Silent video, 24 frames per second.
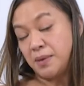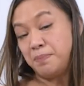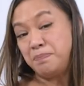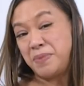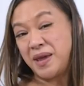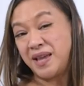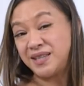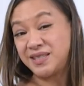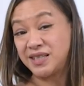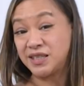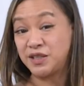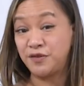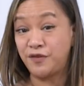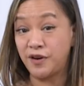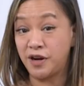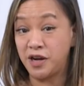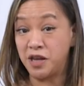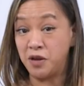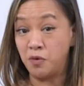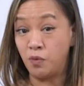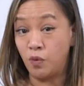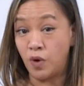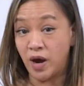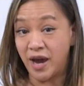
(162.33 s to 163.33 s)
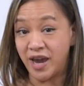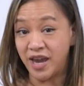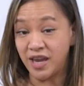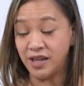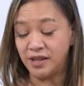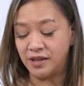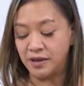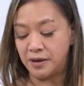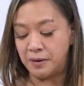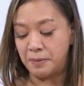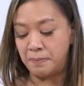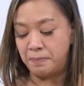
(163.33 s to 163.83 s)
the base is very
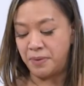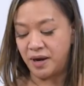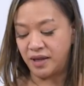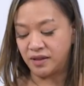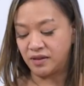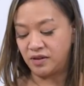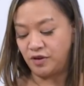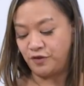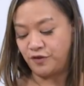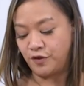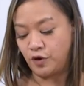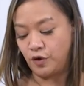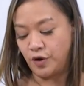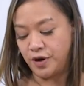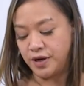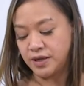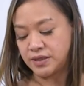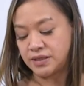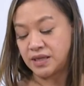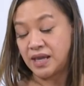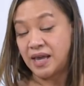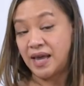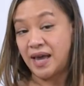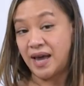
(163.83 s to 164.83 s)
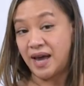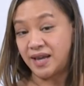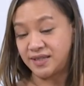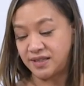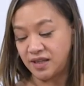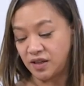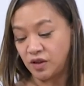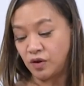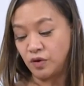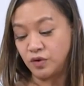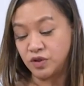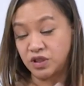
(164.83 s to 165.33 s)
wide, but of course,
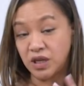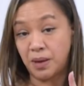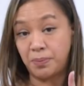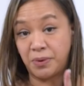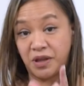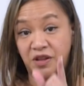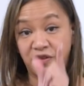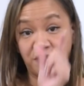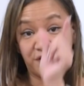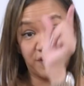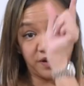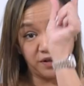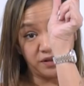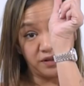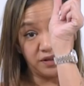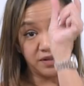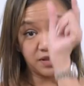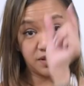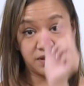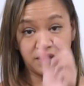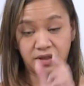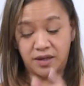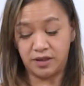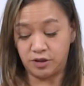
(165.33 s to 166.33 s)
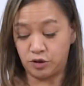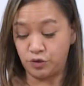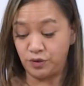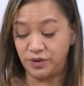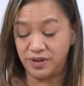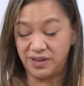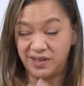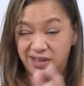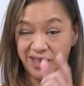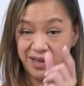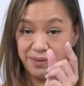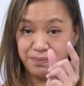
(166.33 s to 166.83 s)
as it goes up, it funnels to
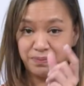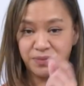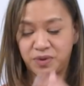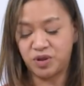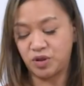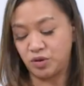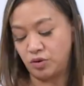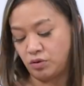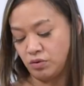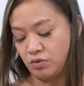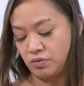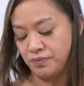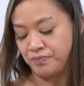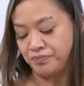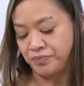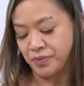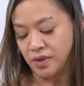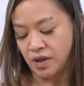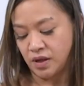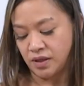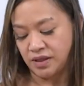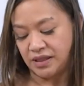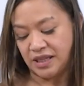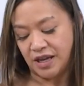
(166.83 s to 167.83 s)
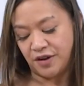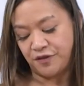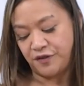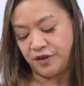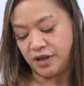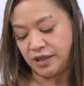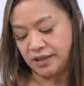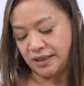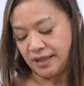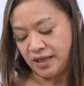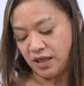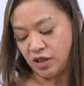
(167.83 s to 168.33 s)
the tip, so
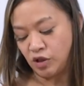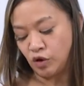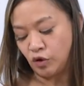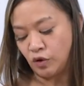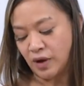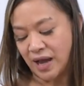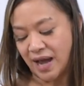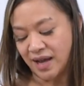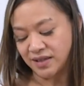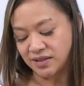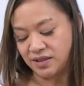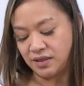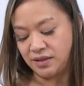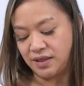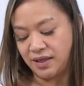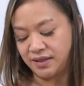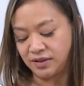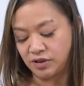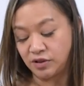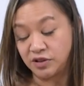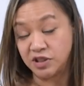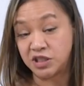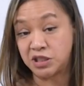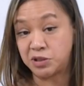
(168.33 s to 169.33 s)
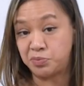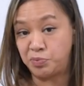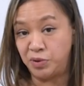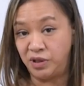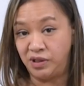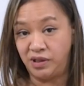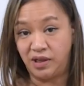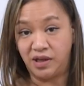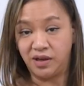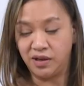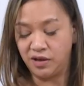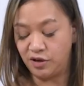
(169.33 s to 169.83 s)
definitely no accidental
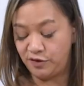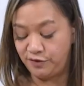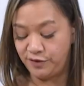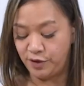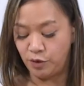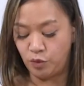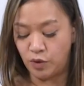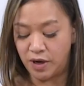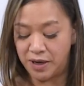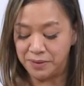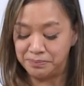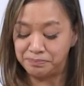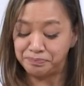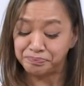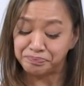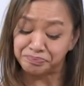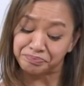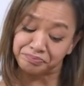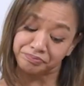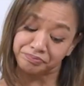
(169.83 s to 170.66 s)
spilling of the wine.